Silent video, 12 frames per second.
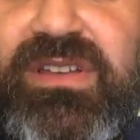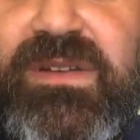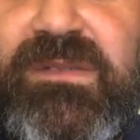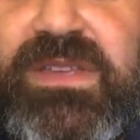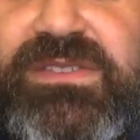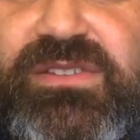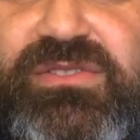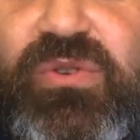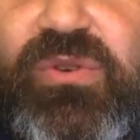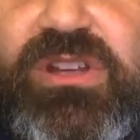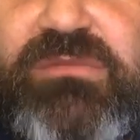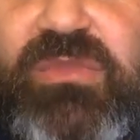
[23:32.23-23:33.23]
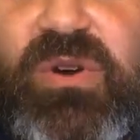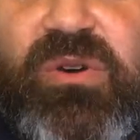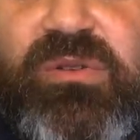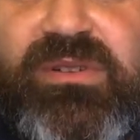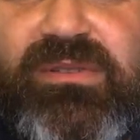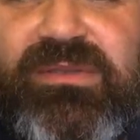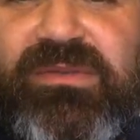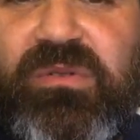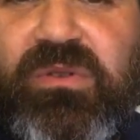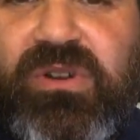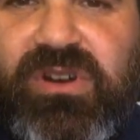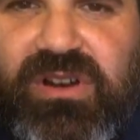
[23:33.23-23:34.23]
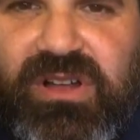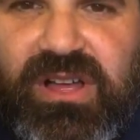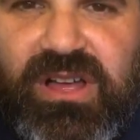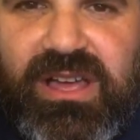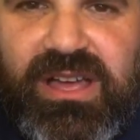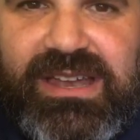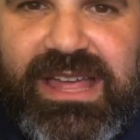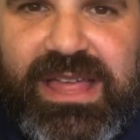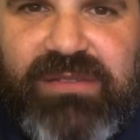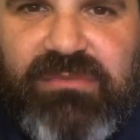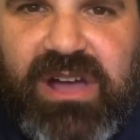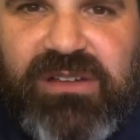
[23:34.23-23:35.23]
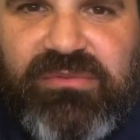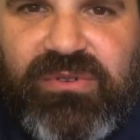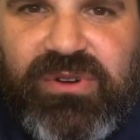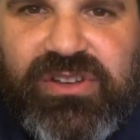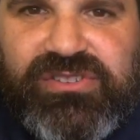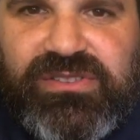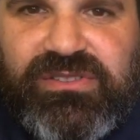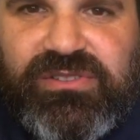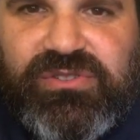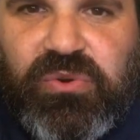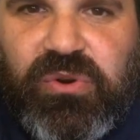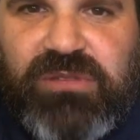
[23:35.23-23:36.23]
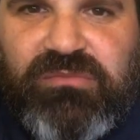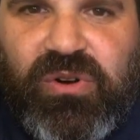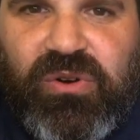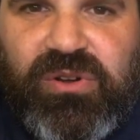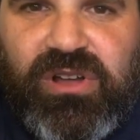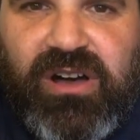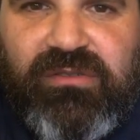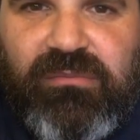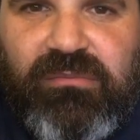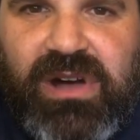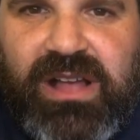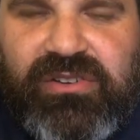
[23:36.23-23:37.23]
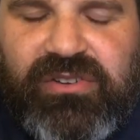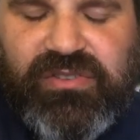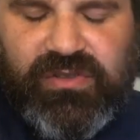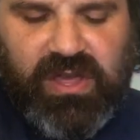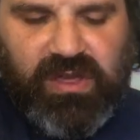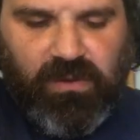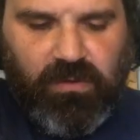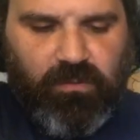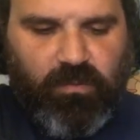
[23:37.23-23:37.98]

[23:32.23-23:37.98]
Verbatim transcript: Is the Dorian mode for an A minor progression the Dorian mode of a minor scale?